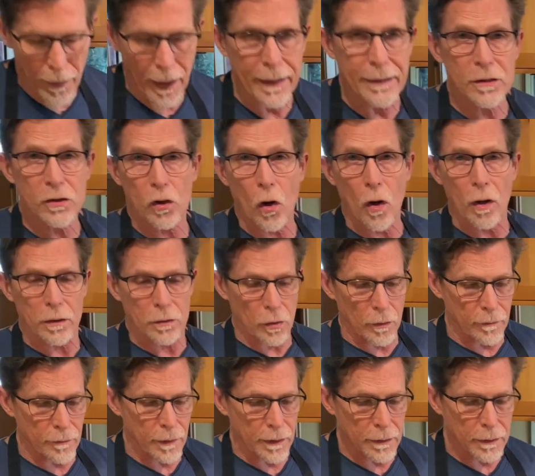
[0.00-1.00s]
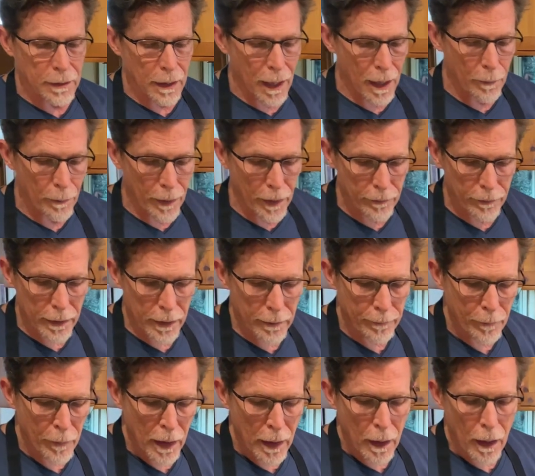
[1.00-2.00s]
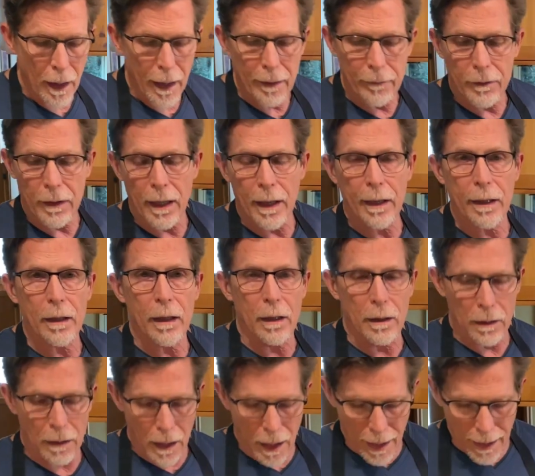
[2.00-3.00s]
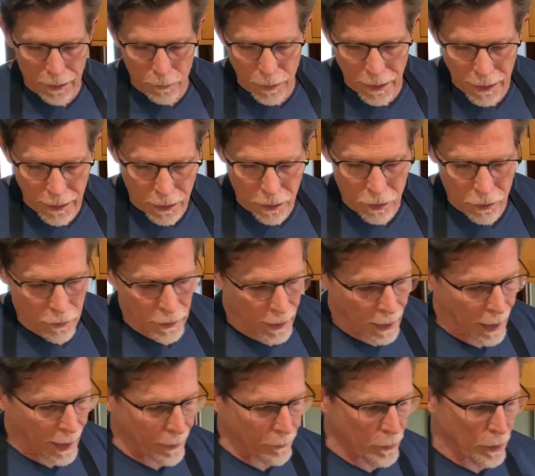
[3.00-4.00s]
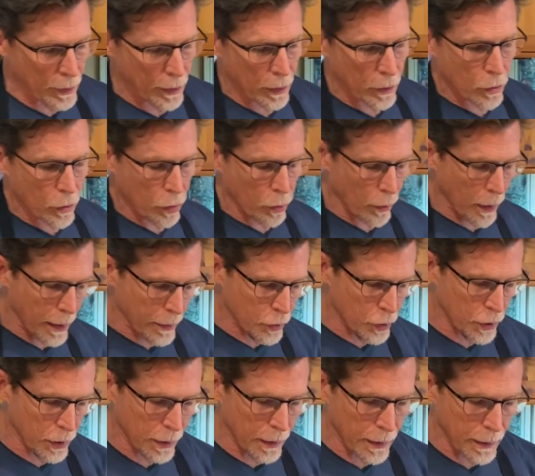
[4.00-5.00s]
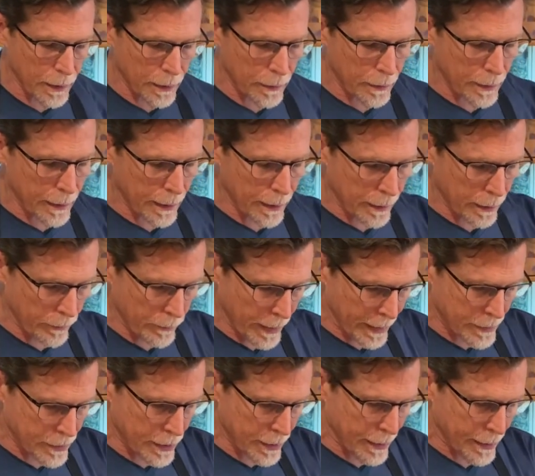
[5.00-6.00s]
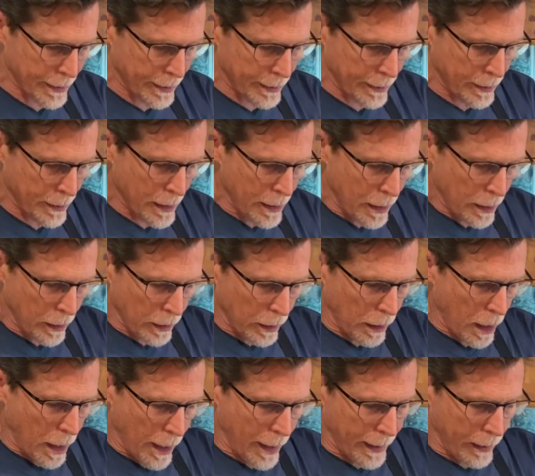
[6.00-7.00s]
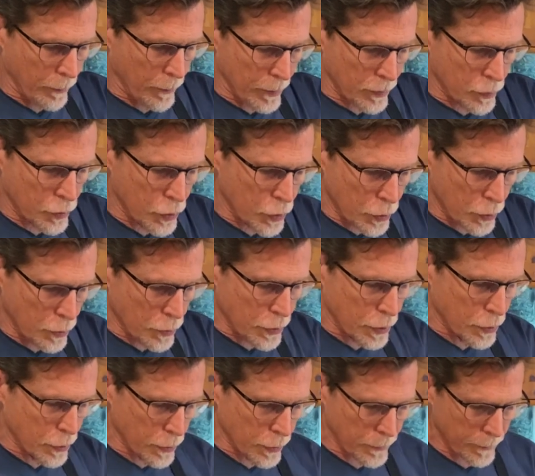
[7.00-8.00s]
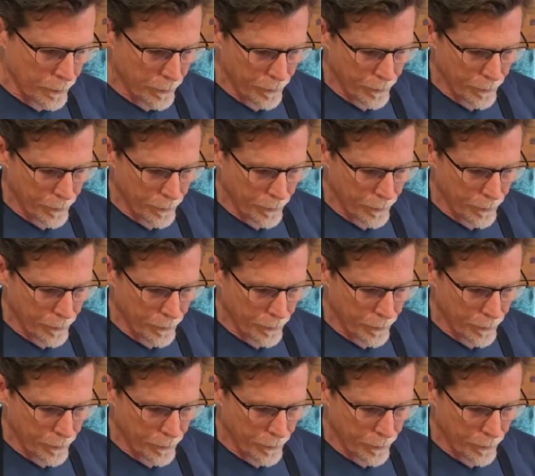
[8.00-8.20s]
salt over the top of it. I've got a lime here that I'm going to crush in the Mexican lime juicer.